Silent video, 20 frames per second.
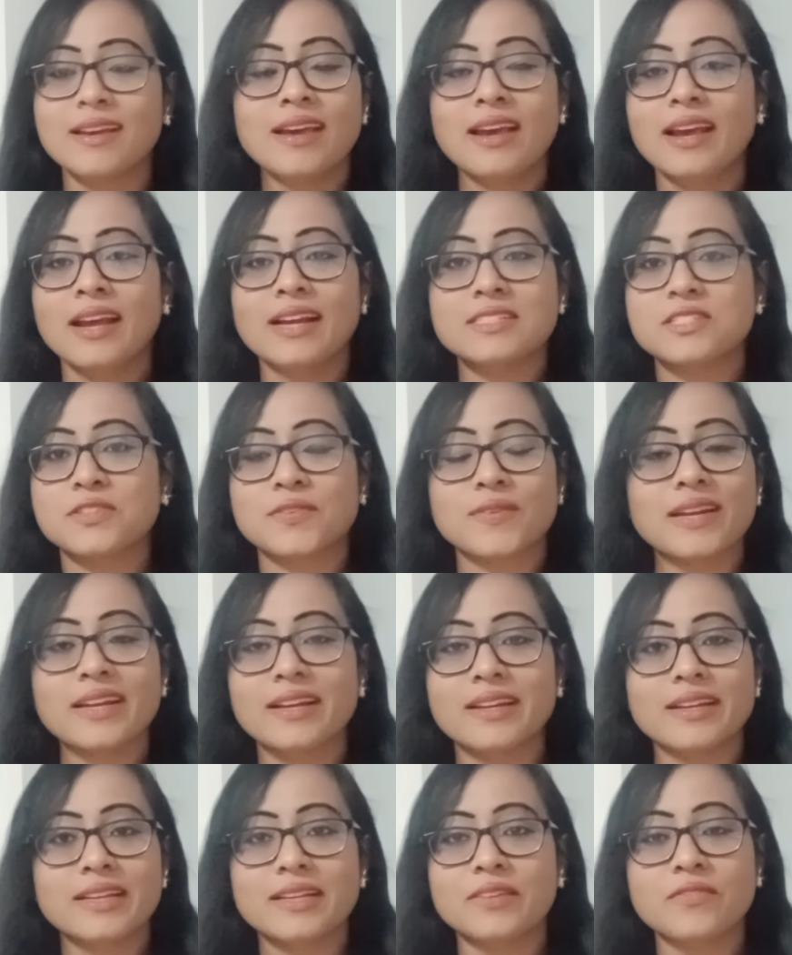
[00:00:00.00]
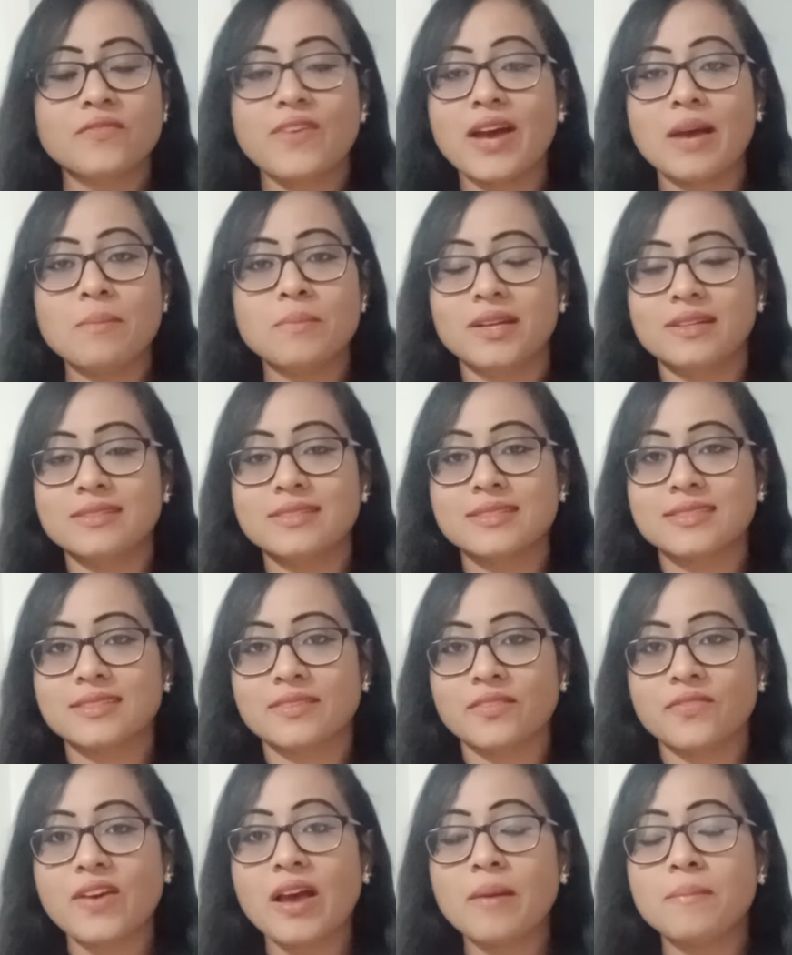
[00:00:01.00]
It's really
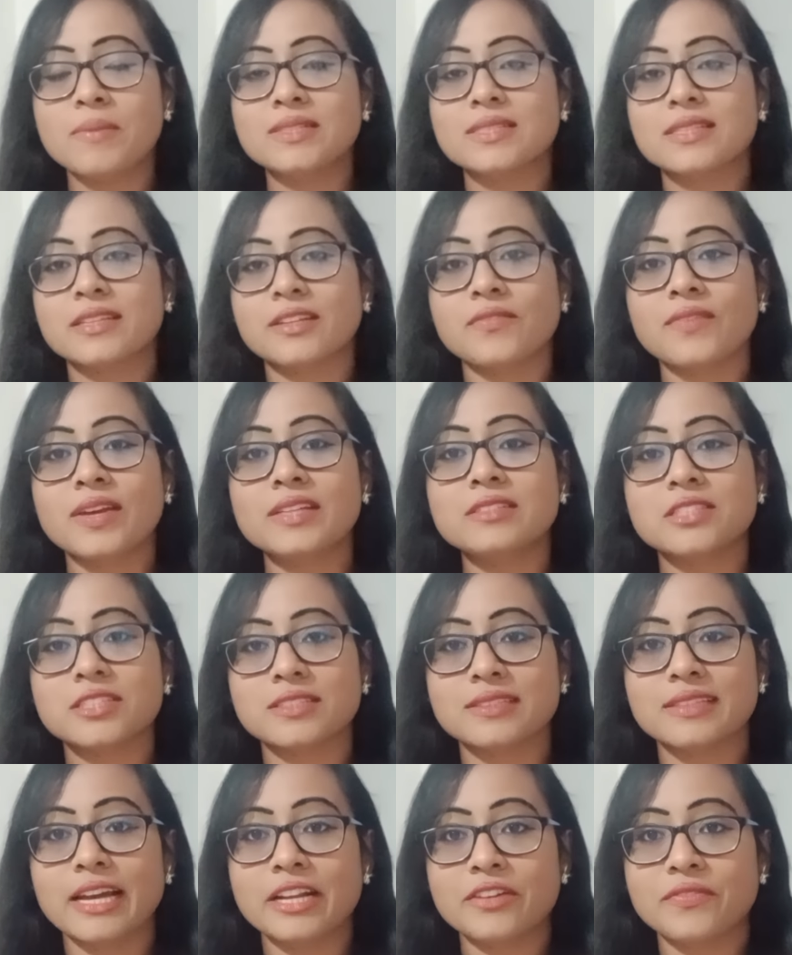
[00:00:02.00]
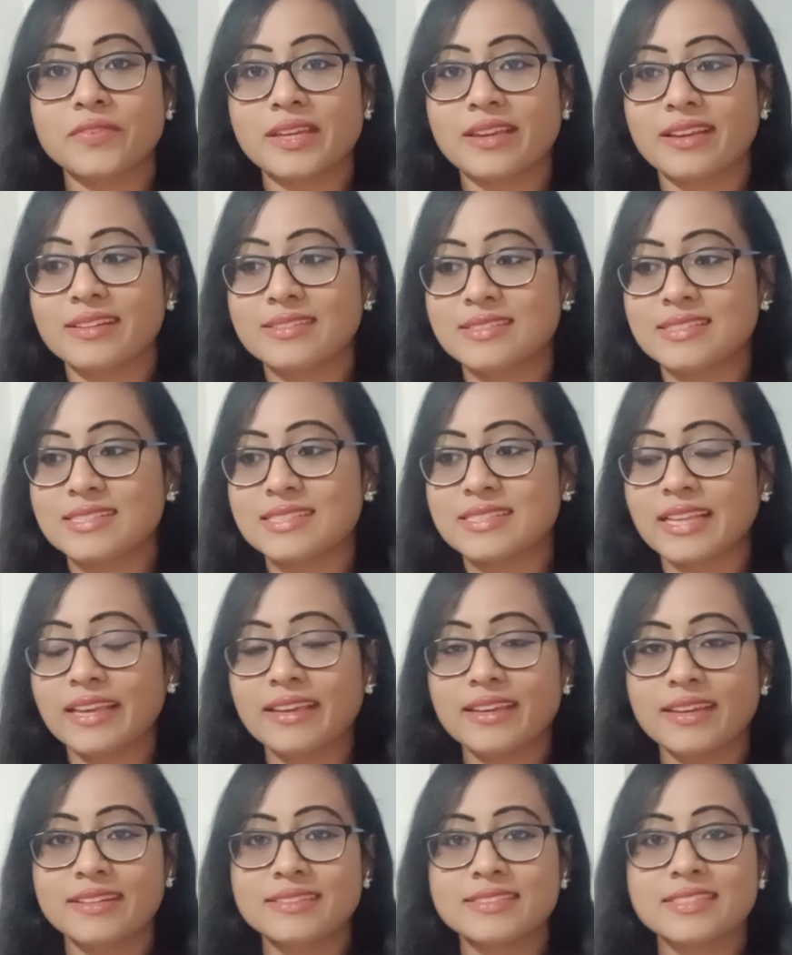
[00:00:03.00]
fabulous invention that we can say
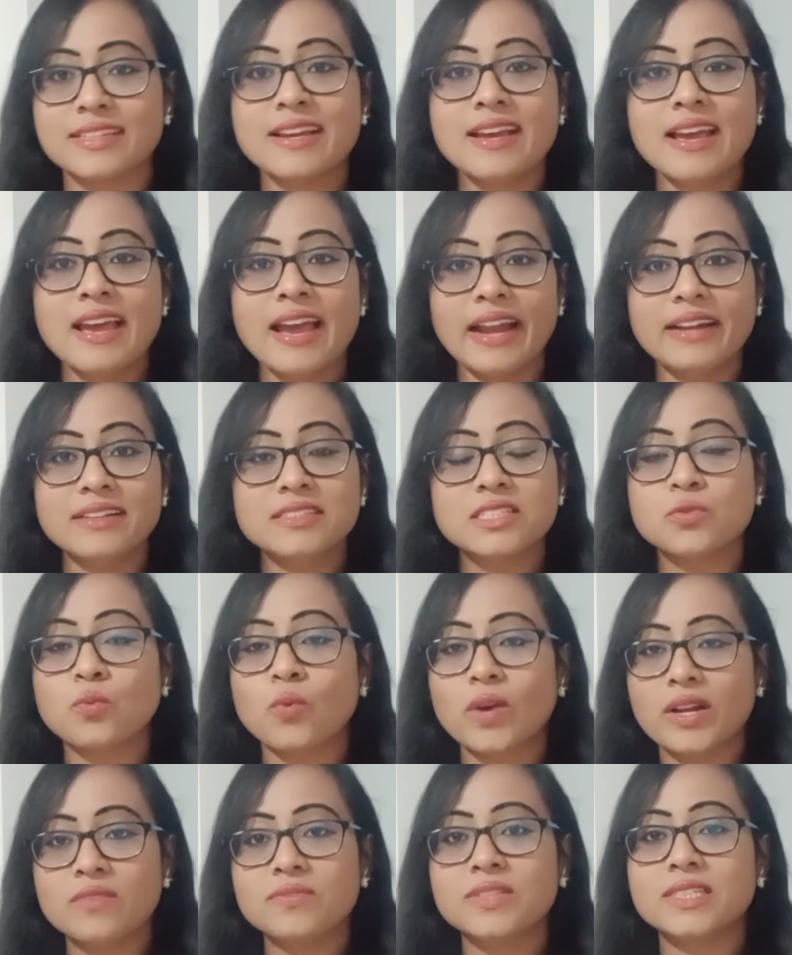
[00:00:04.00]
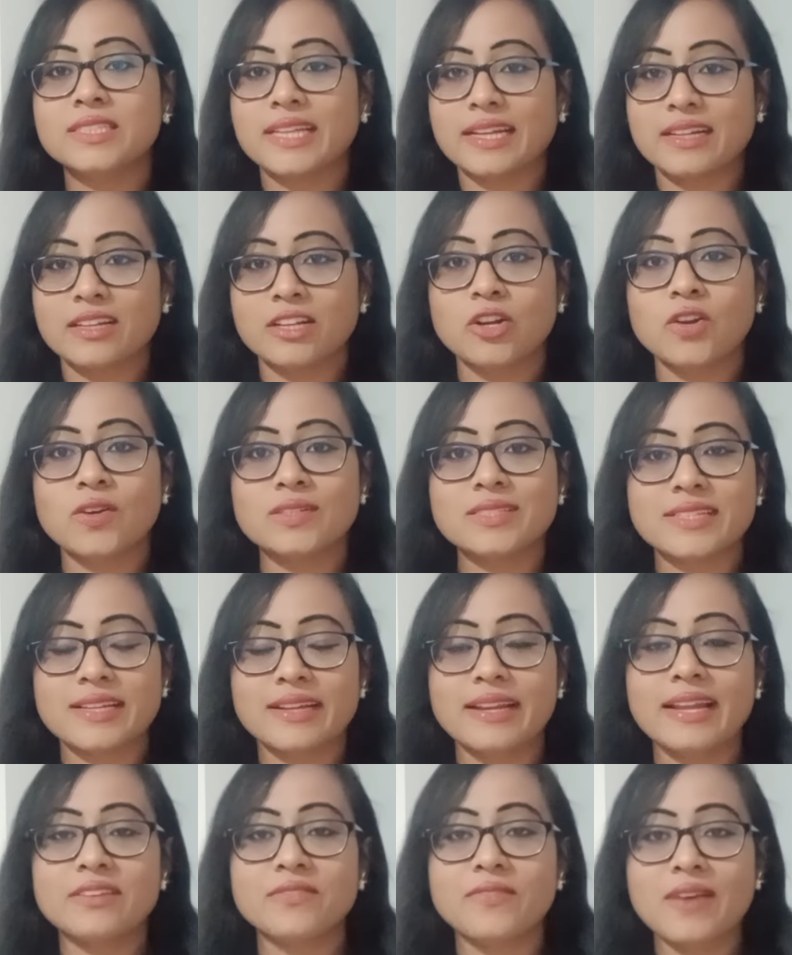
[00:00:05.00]
it, and it's one of the technological
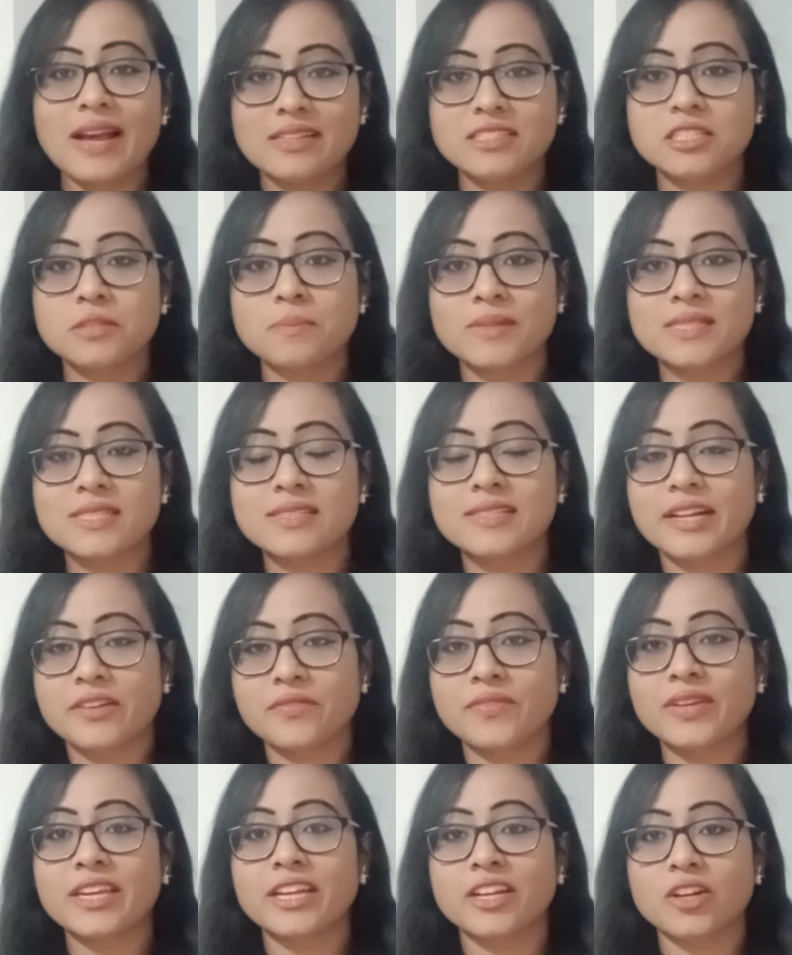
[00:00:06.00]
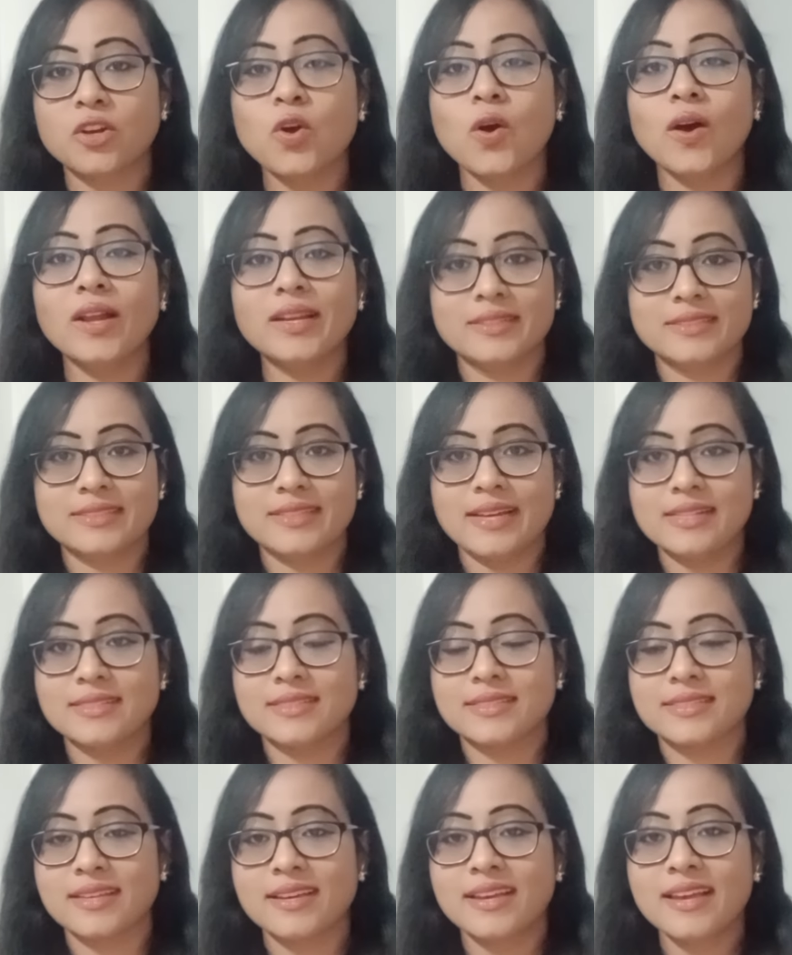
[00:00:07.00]
advancements that we can call it as.